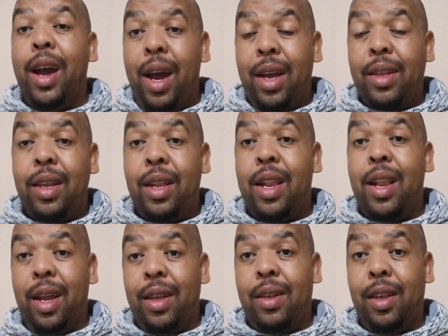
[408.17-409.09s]
asset
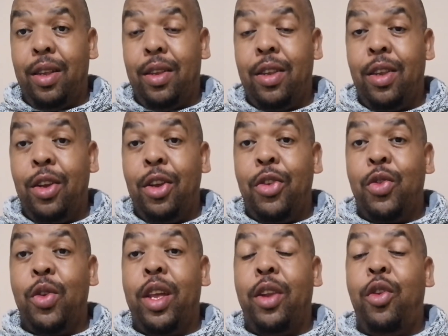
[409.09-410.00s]
classes,
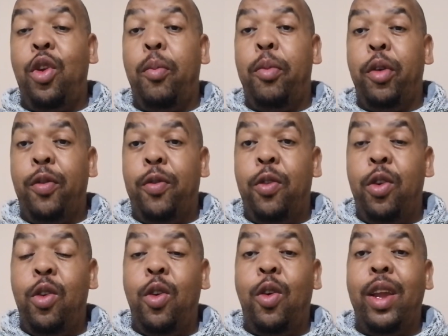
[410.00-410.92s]
so that your
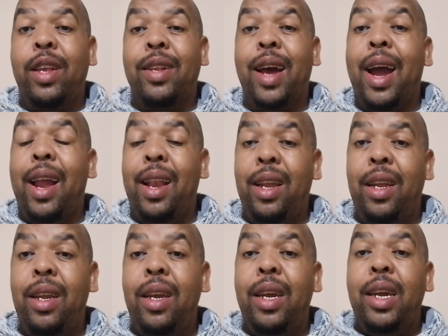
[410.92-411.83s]
portfolio is
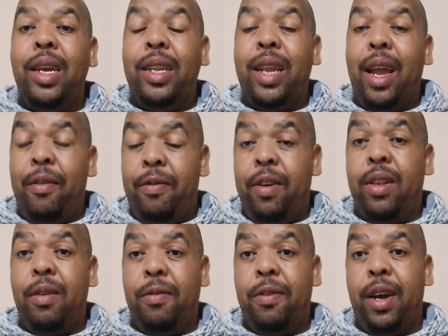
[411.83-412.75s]
highly
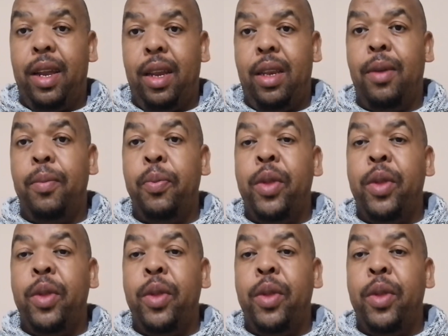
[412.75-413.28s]
diversified.